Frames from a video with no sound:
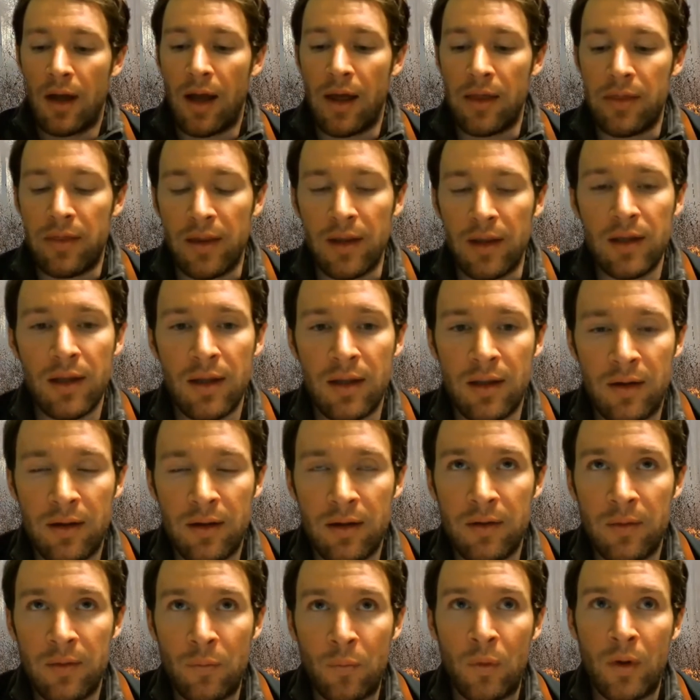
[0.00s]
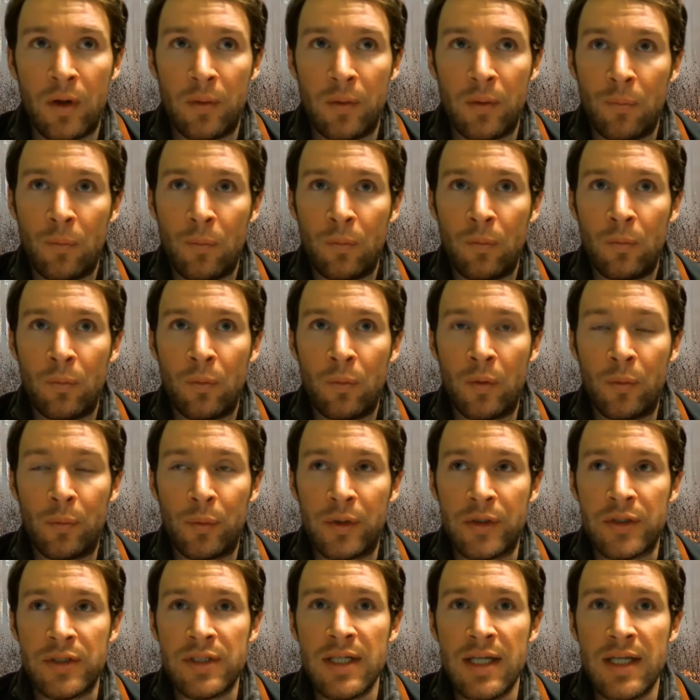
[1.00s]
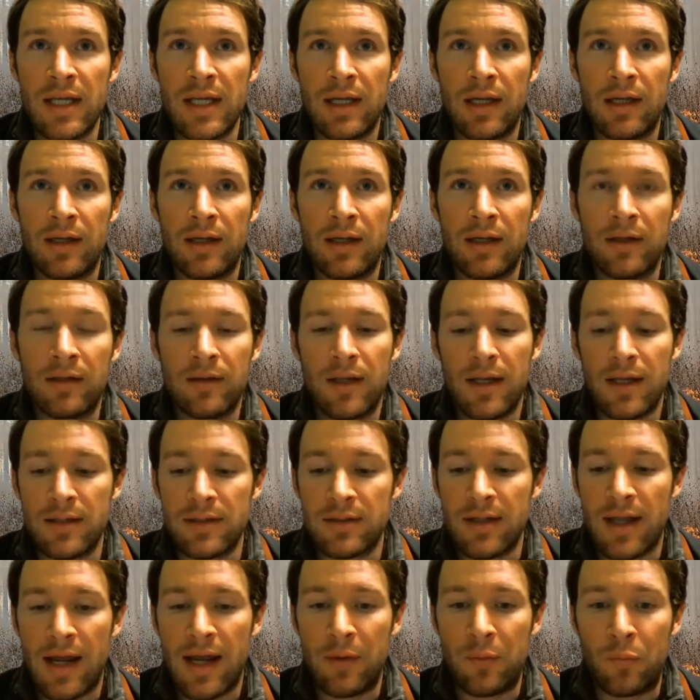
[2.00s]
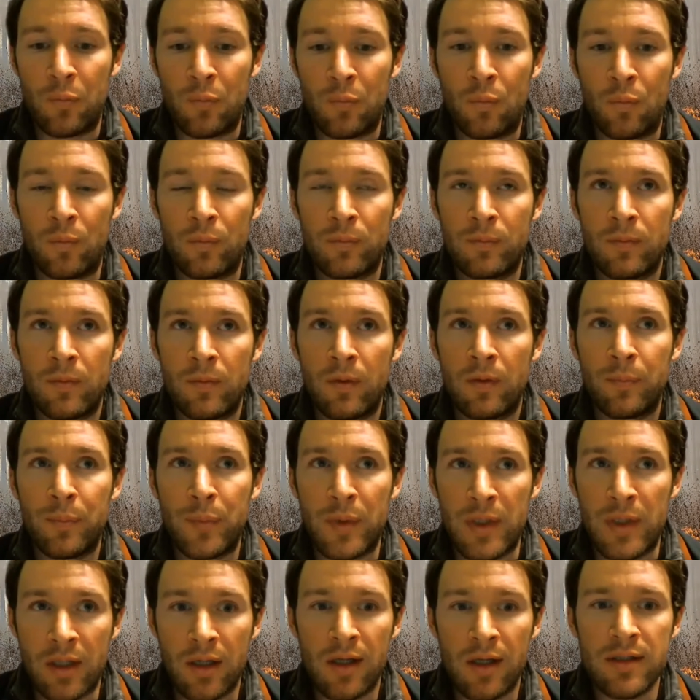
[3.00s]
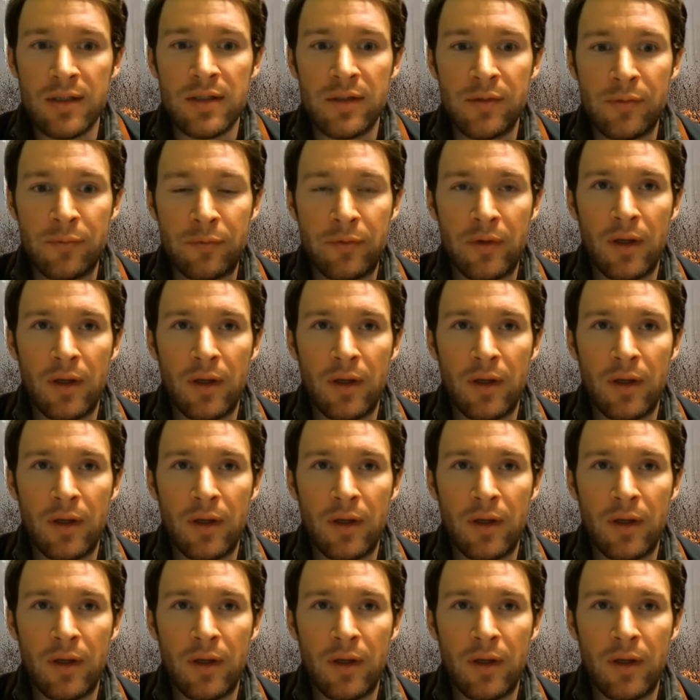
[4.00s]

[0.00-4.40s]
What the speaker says: I think what we're seeing is that because of